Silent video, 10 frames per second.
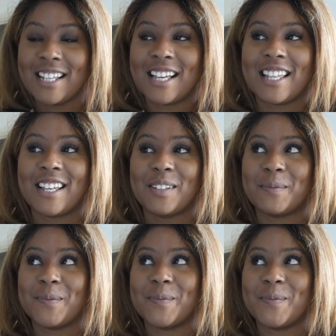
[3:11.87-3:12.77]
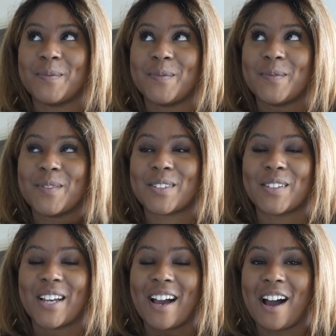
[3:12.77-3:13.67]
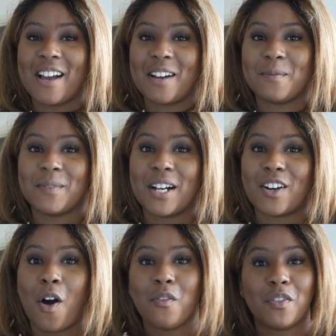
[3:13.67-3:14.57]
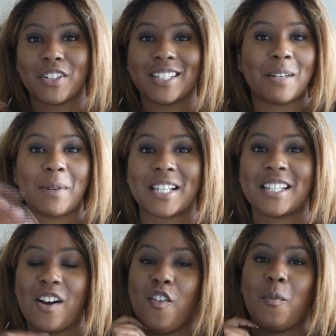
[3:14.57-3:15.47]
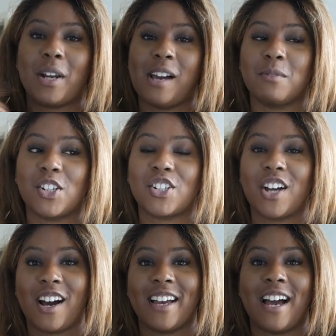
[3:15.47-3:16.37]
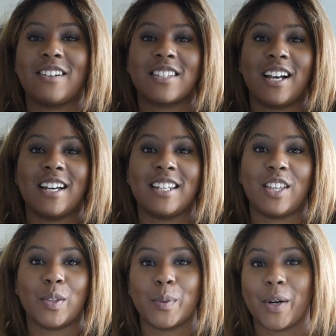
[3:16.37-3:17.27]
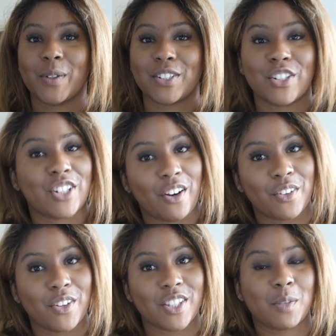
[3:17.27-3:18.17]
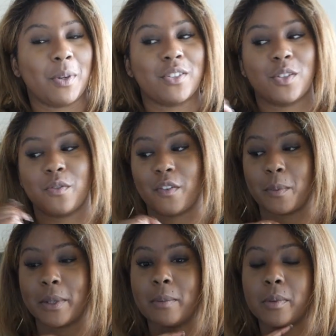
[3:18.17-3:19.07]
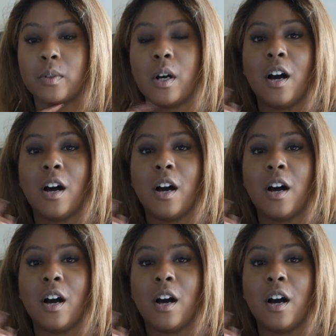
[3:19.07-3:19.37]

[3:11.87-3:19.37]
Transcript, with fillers: Um, so yeah, I am confident in myself, but I'm shy outside in the world and sharing those experiences with other people.